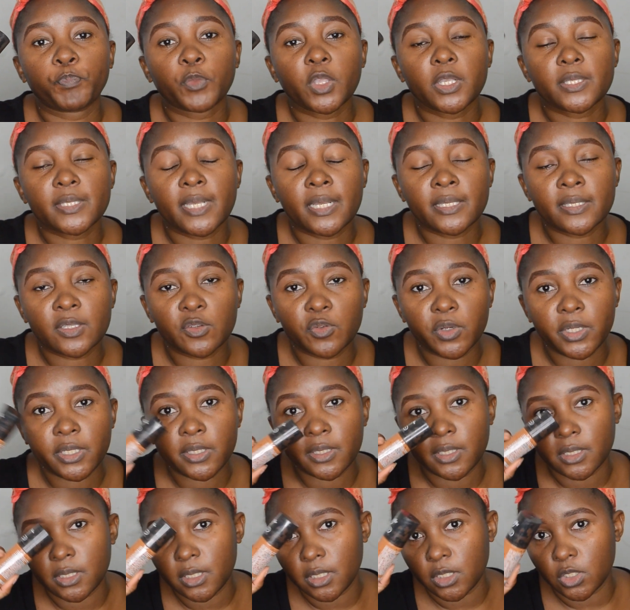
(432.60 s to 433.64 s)

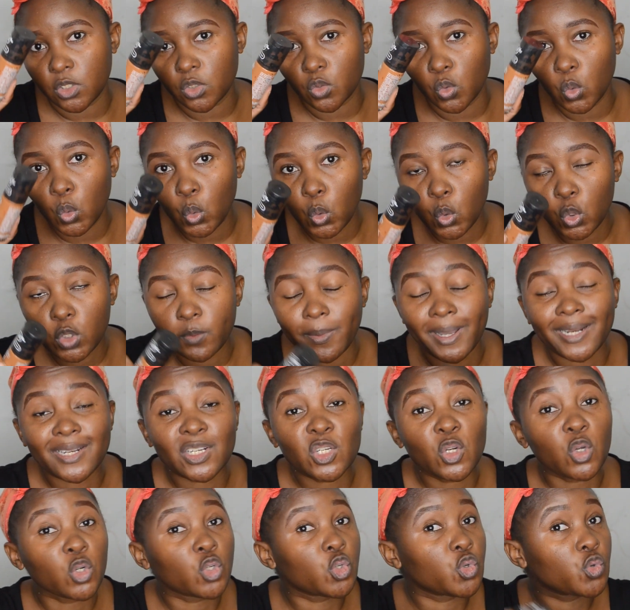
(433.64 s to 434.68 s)
sunscreen, this is good,
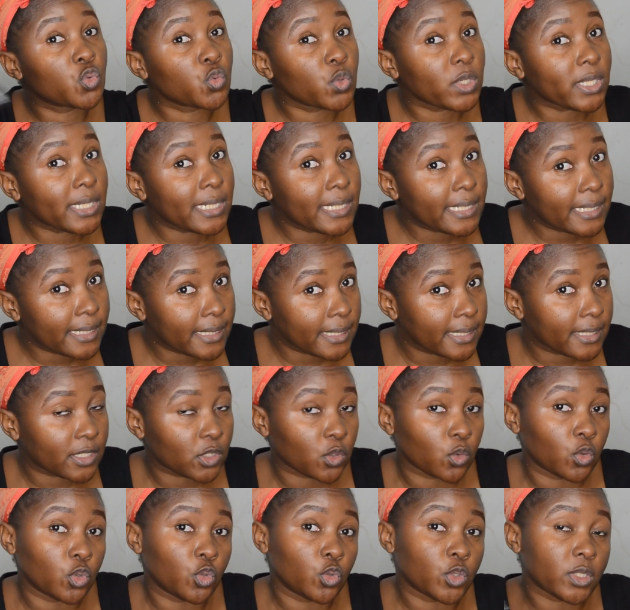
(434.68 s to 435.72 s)
but not really.
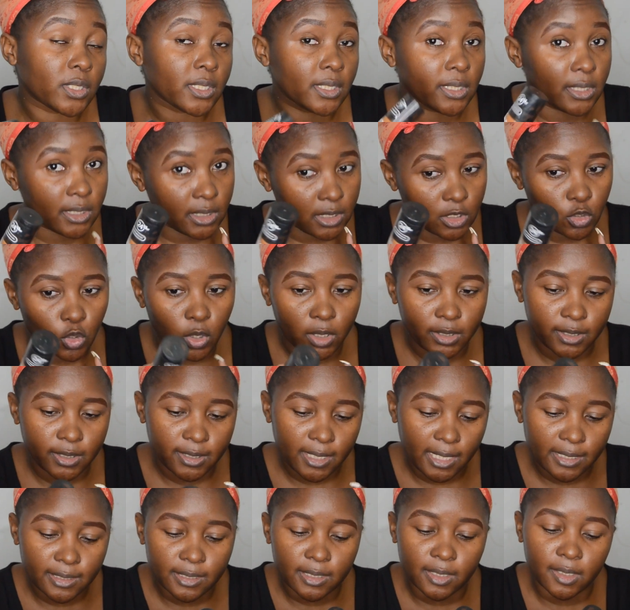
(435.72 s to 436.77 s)
So you still need your
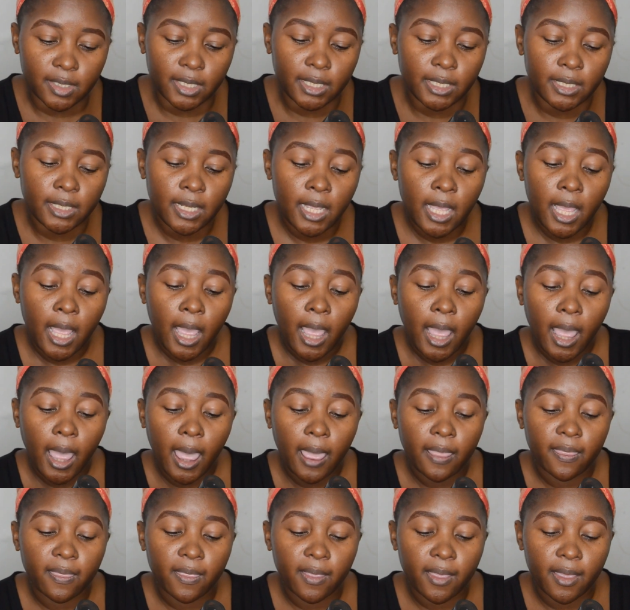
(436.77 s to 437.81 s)
sunscreen.
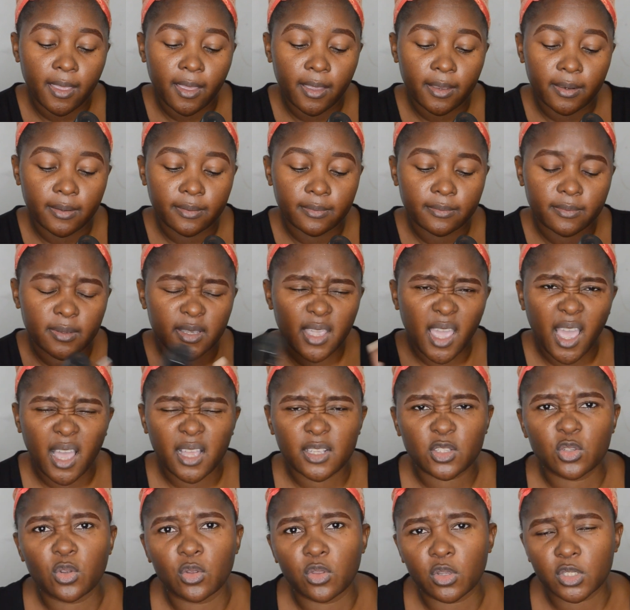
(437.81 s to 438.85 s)
And then yeah,
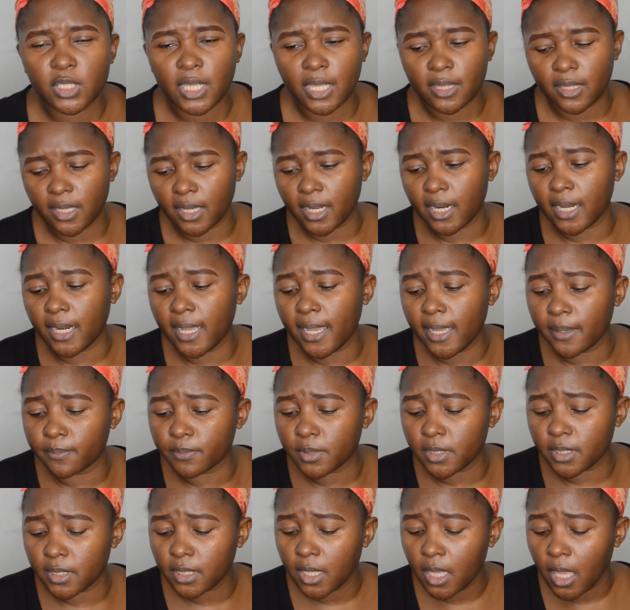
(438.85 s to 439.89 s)
so those are the
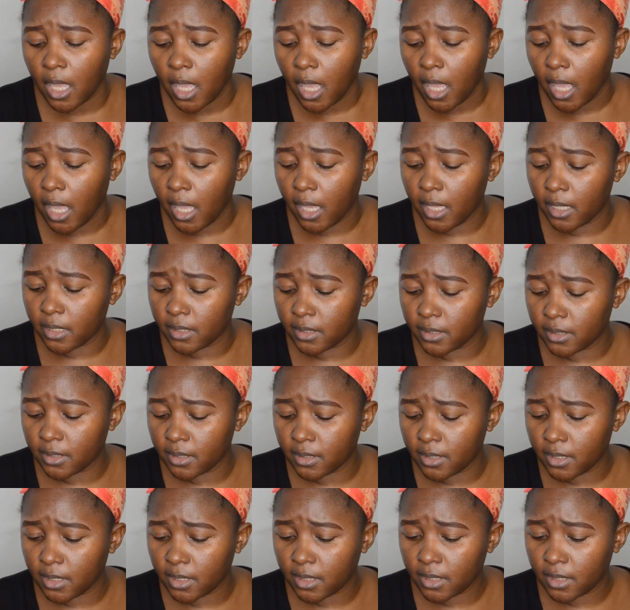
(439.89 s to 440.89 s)
claims. And